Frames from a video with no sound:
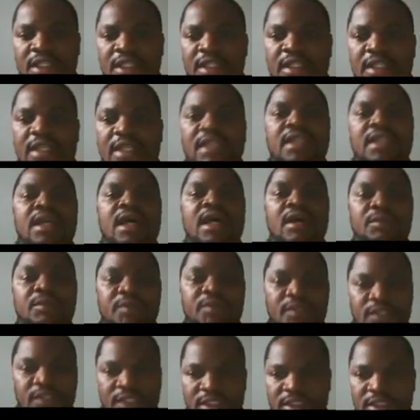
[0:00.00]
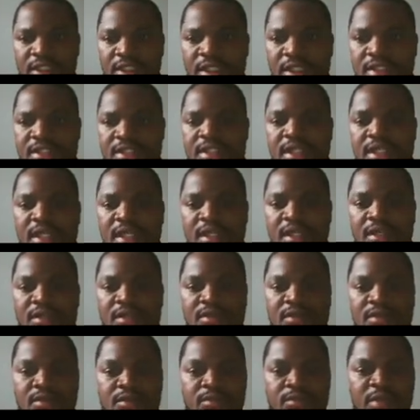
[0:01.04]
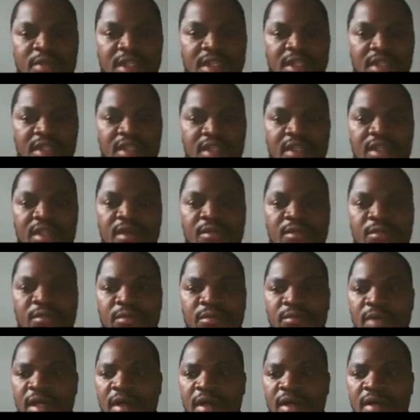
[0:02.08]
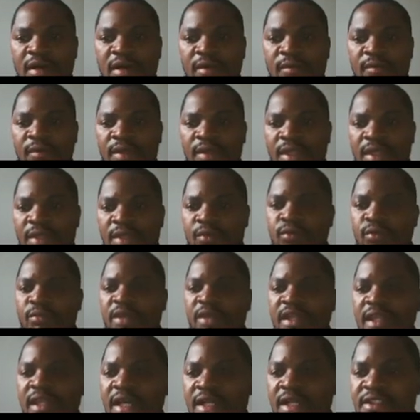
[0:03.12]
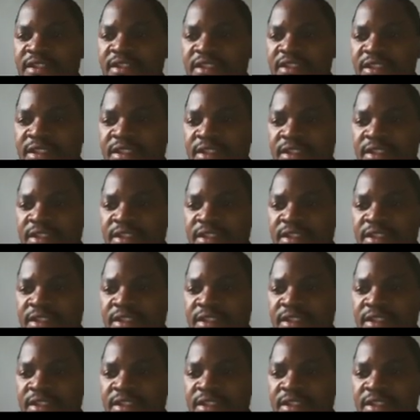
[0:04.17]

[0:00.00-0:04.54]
then the object is said to be, it could be at